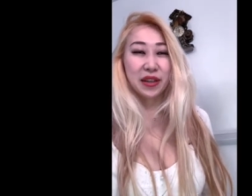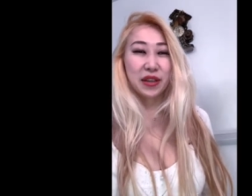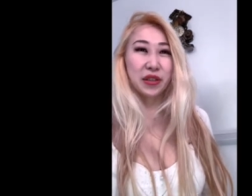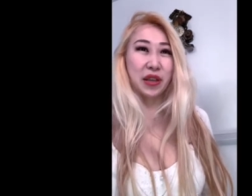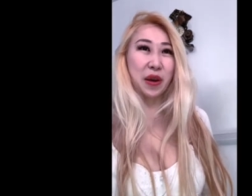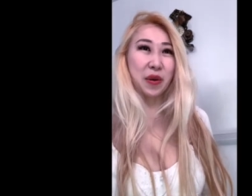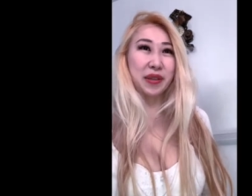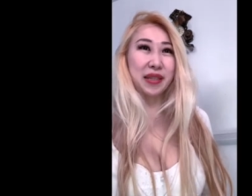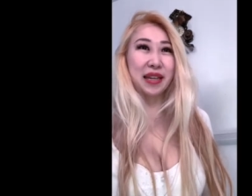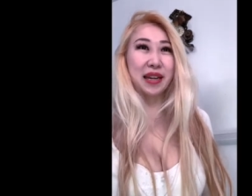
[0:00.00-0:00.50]
So
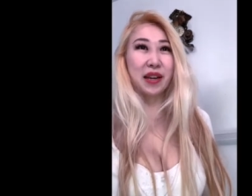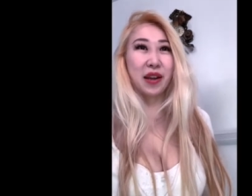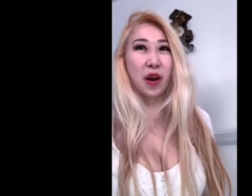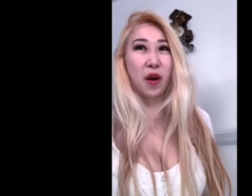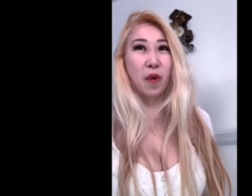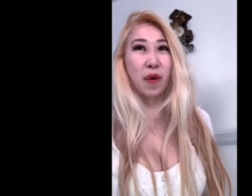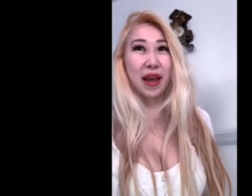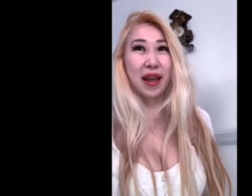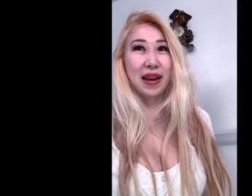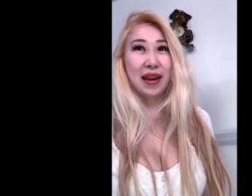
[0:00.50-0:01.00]
I was gonna
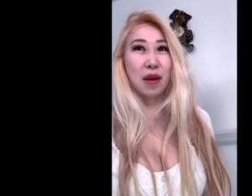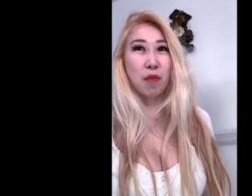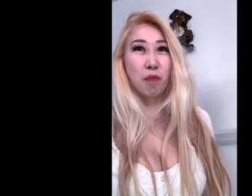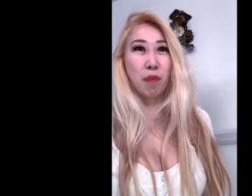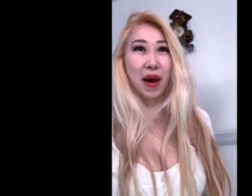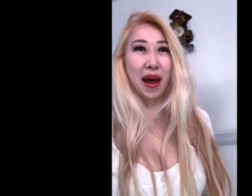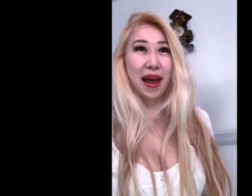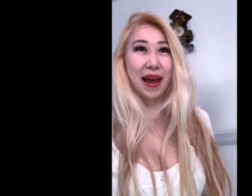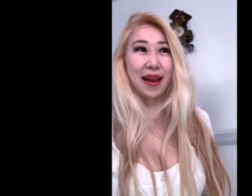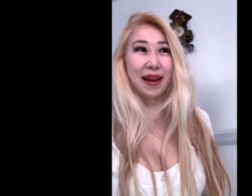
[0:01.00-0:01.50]
go in and
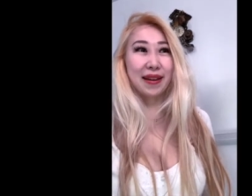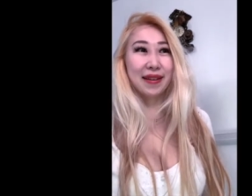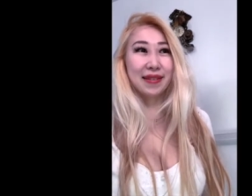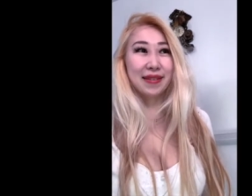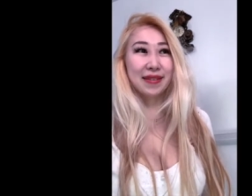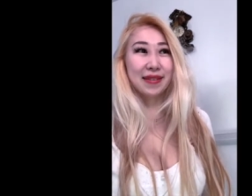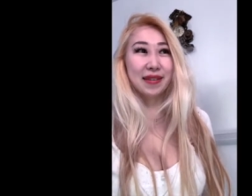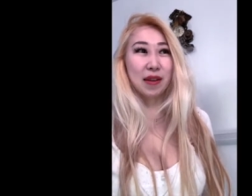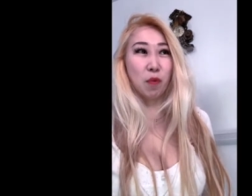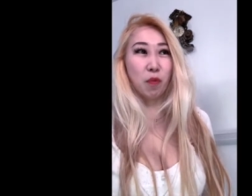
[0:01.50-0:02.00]
buy
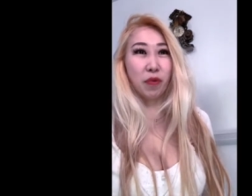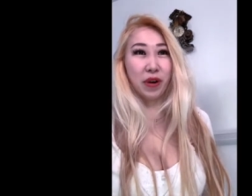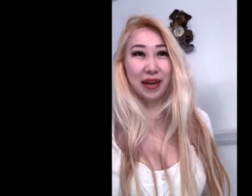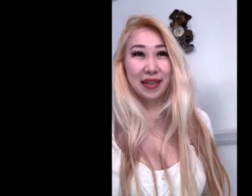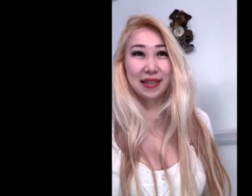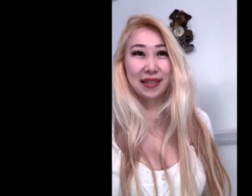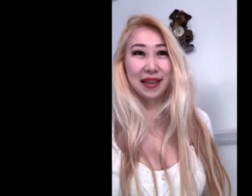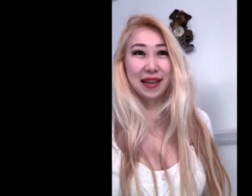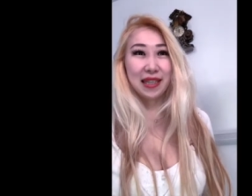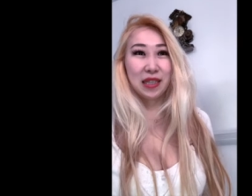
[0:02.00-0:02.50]
some
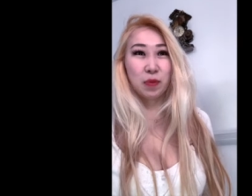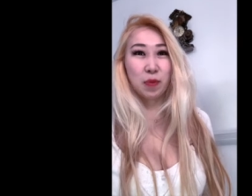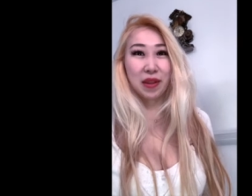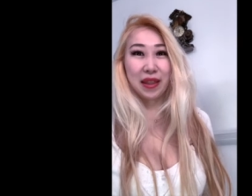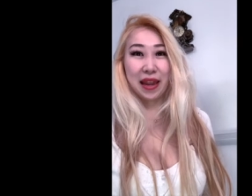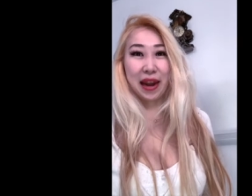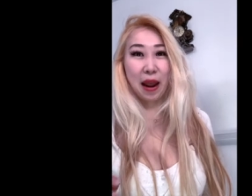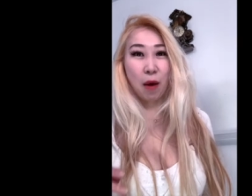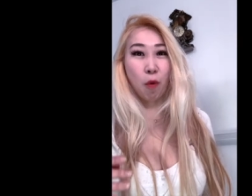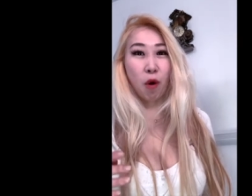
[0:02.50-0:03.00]
bracelets, but
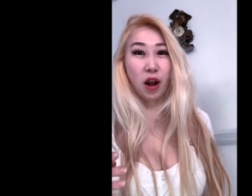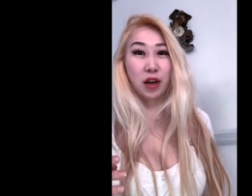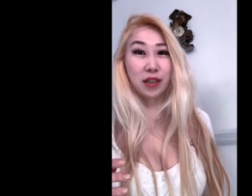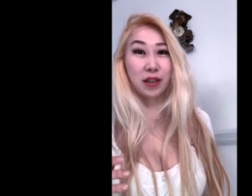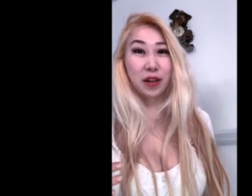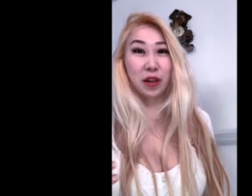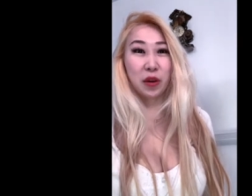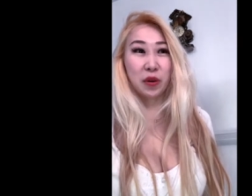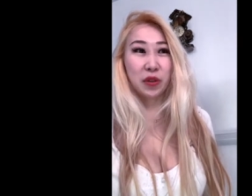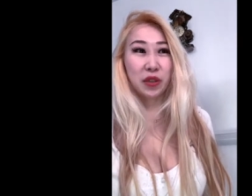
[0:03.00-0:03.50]
then I walked
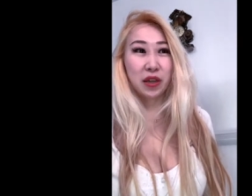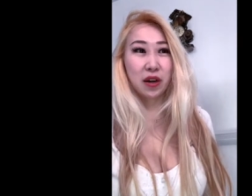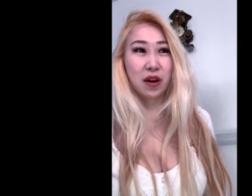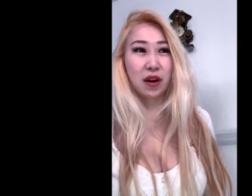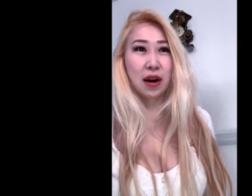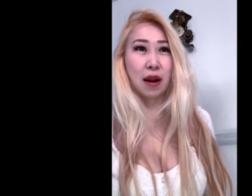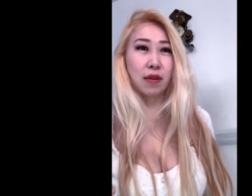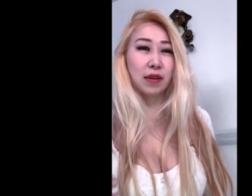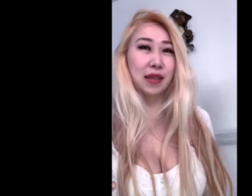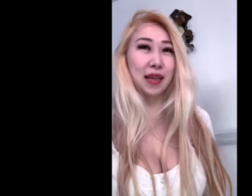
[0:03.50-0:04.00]
closer
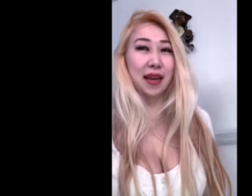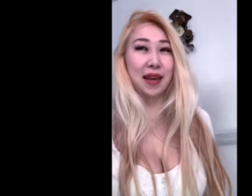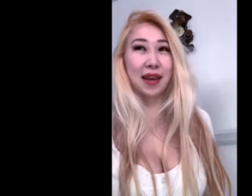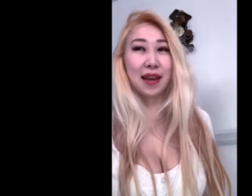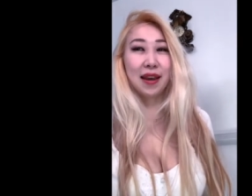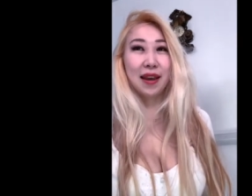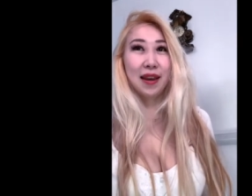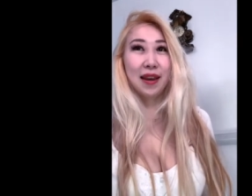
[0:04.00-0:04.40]
and I was like,